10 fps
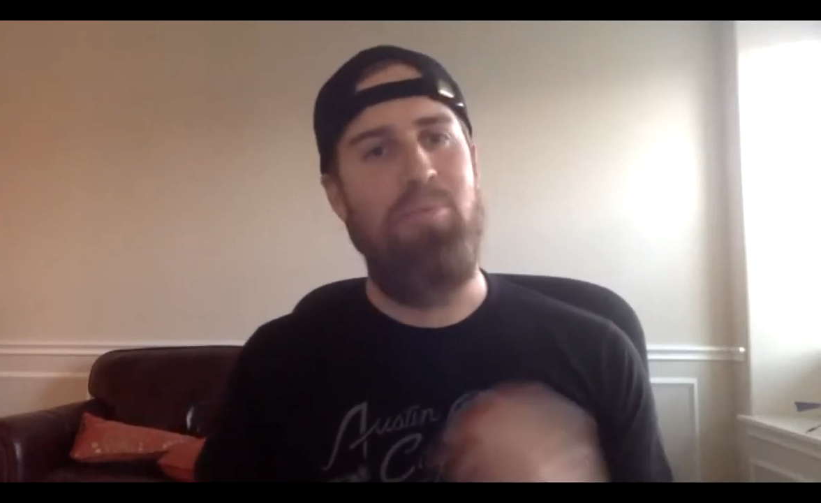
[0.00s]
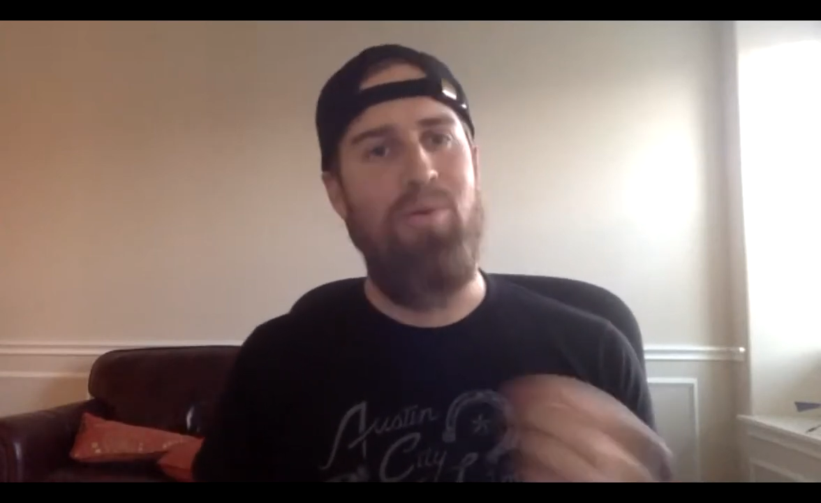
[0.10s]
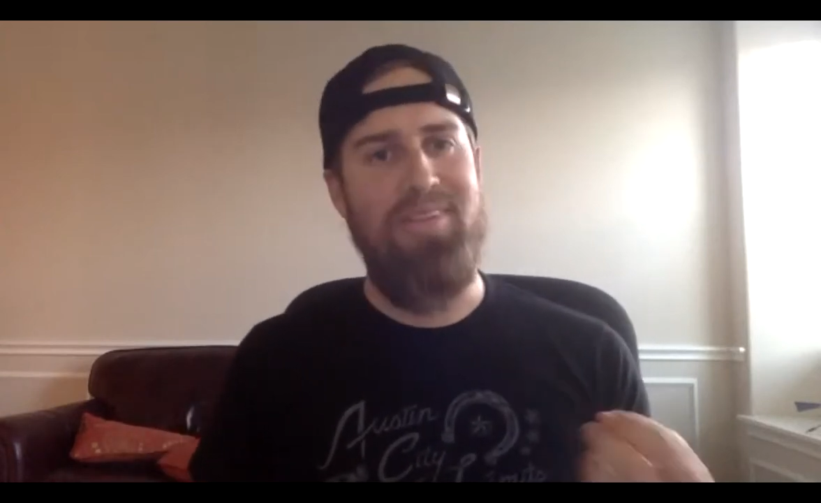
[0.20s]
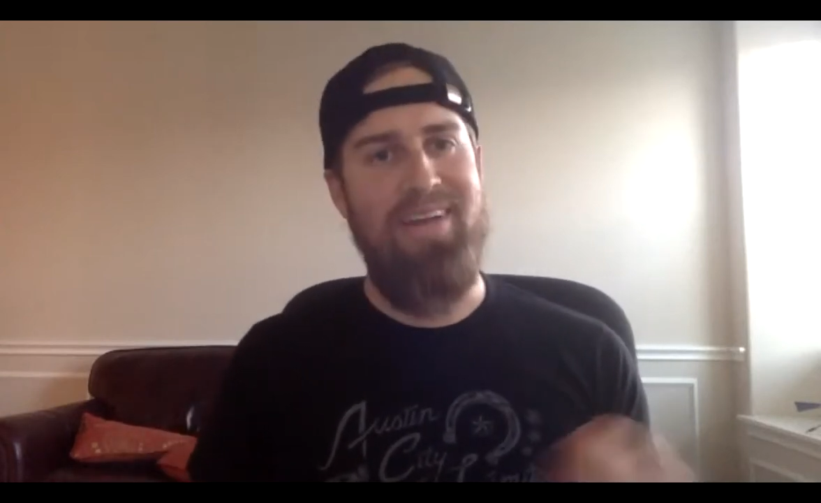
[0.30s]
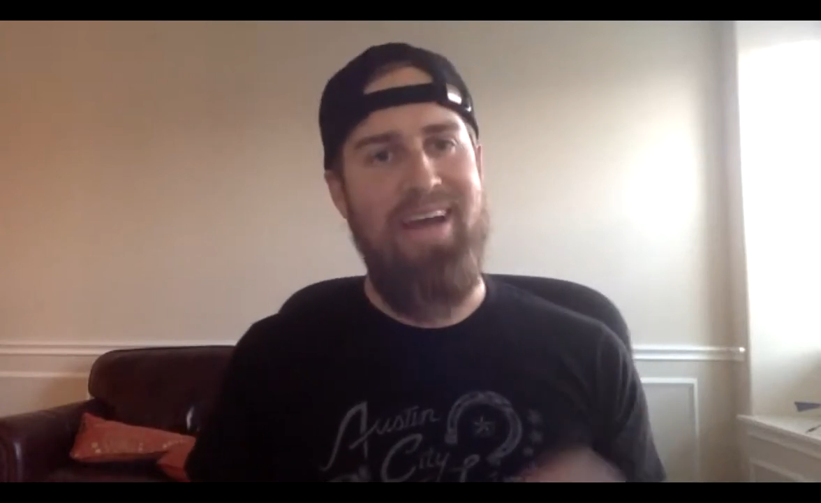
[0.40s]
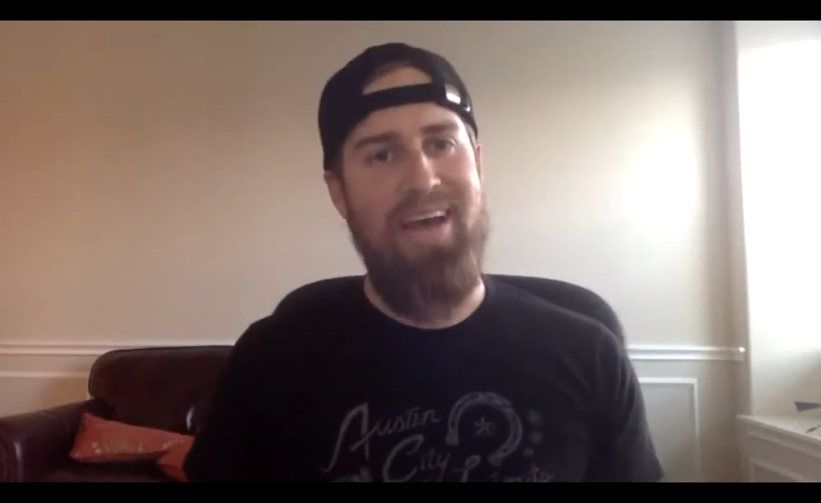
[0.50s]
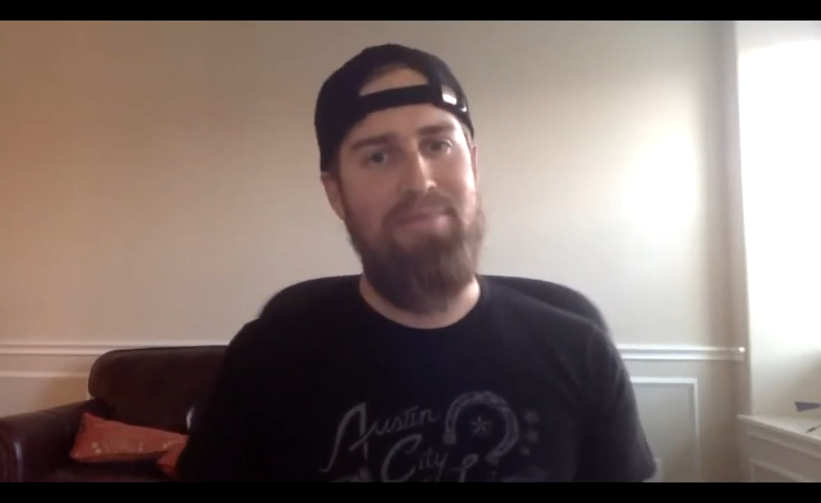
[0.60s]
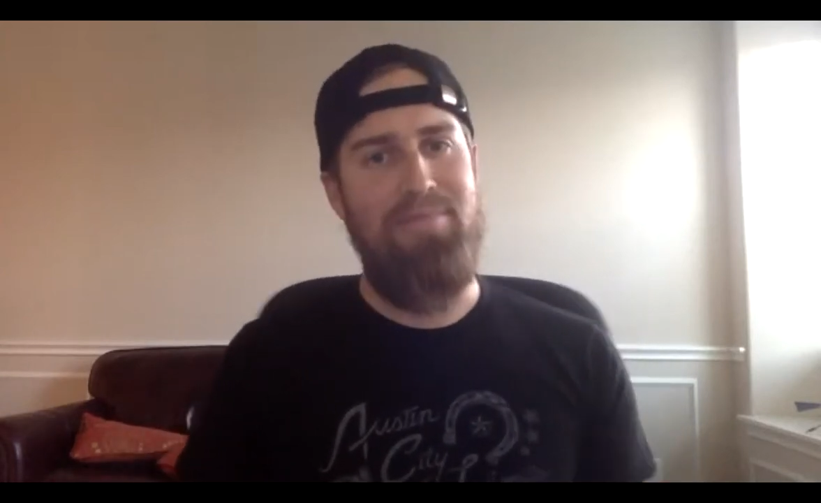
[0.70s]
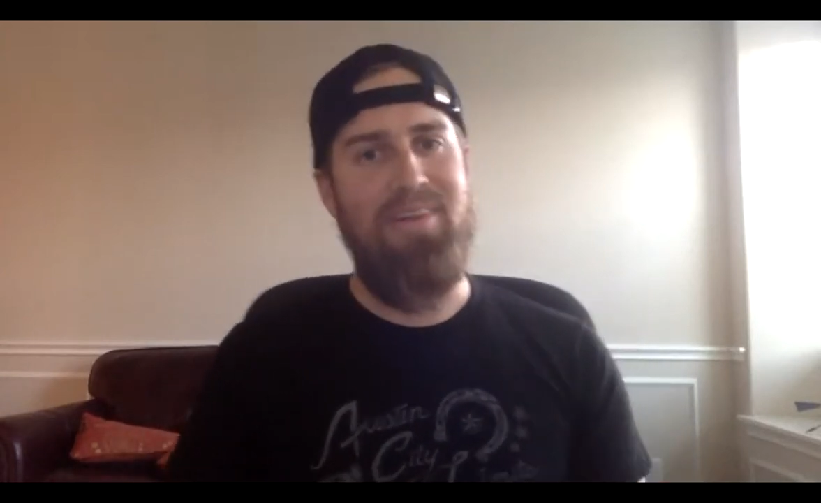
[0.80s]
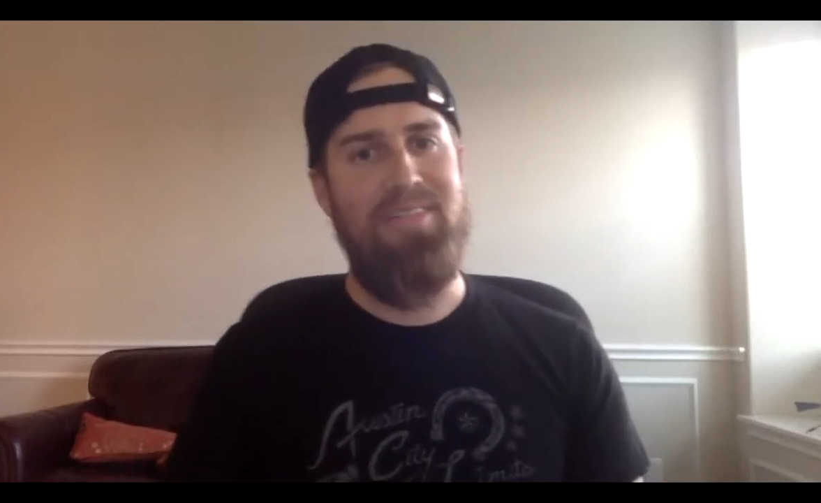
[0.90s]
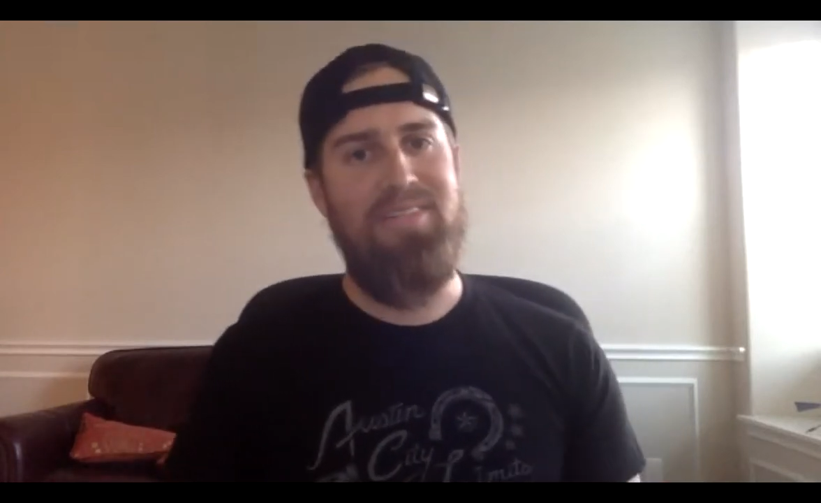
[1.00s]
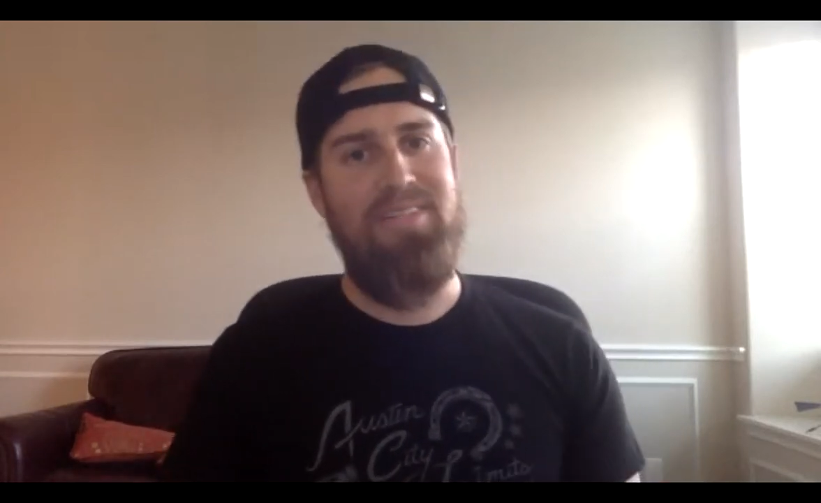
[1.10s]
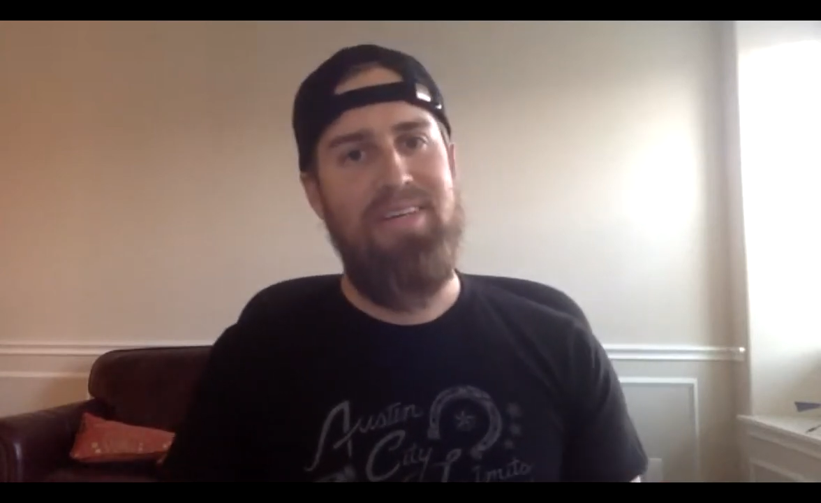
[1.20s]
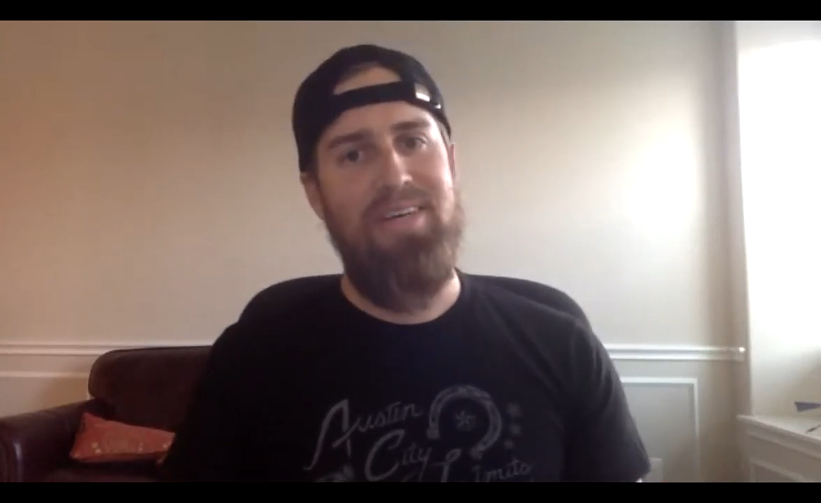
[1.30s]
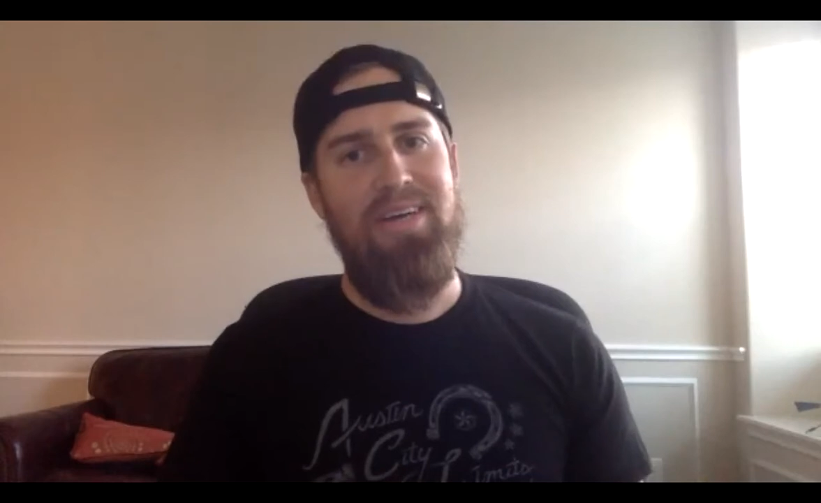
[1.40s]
point that I have for us